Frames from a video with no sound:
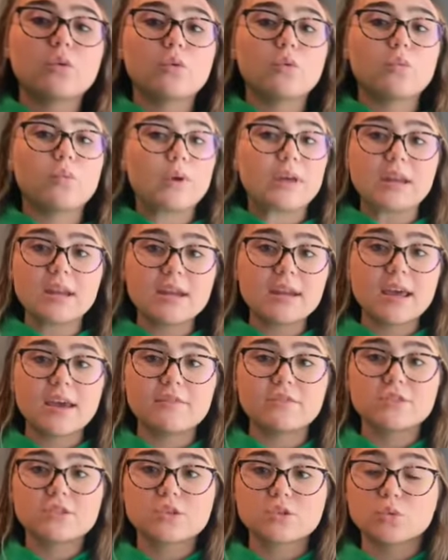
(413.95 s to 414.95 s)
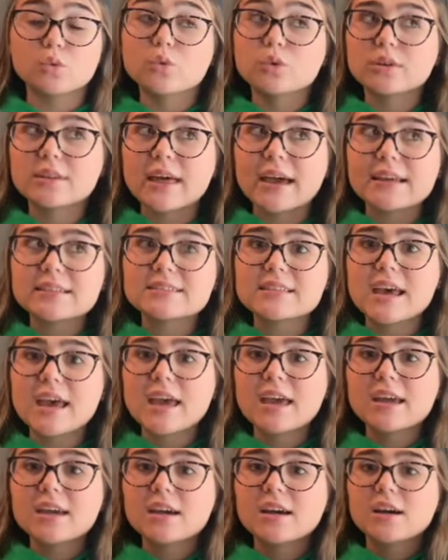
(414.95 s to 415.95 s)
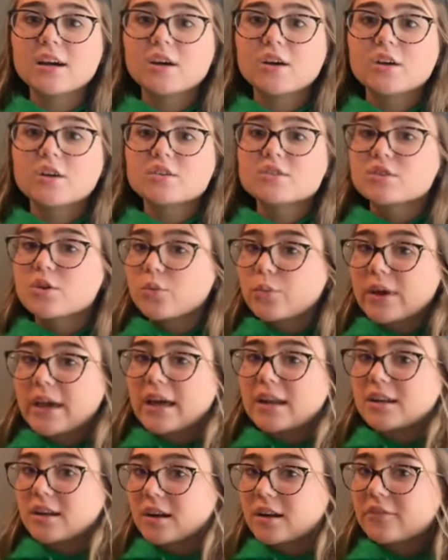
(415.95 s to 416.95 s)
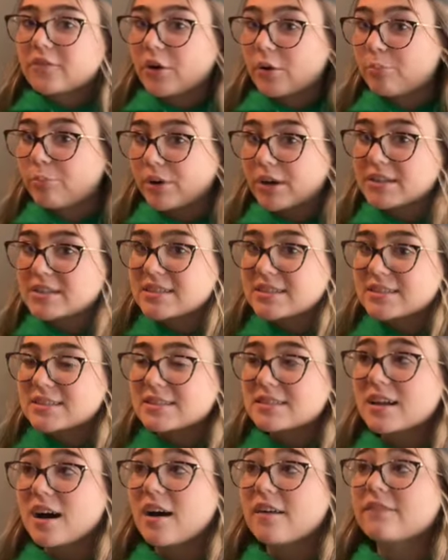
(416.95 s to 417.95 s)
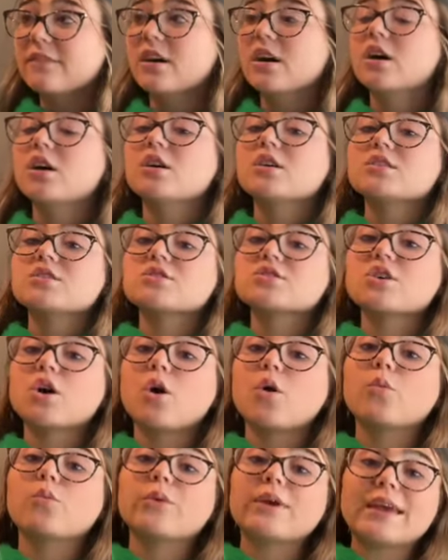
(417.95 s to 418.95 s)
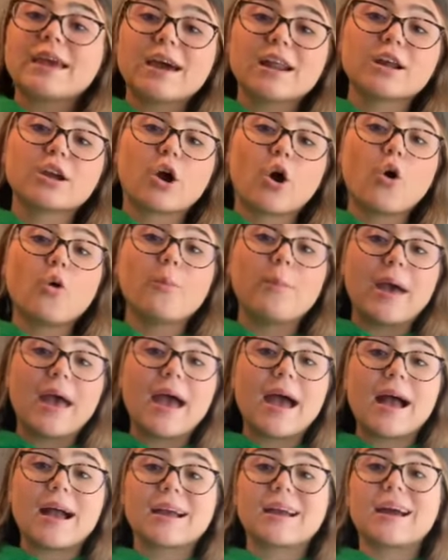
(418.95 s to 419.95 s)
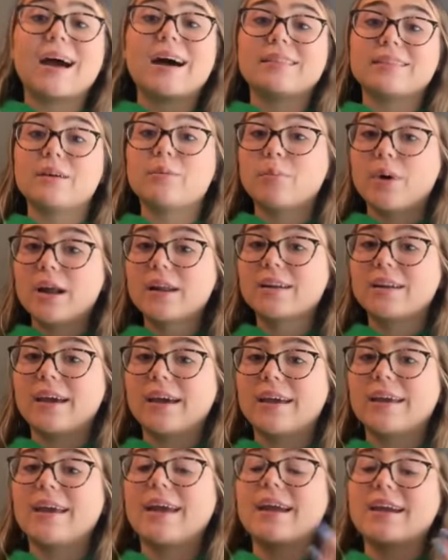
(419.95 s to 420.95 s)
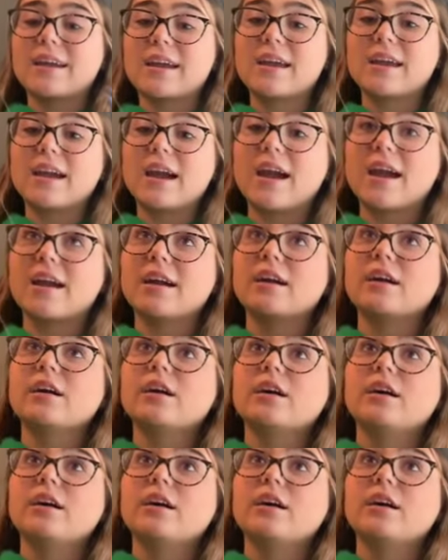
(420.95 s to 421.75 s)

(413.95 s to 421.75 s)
we didn't have school that day. So we had none of our books and stuff. So we had to go back on the Monday, aka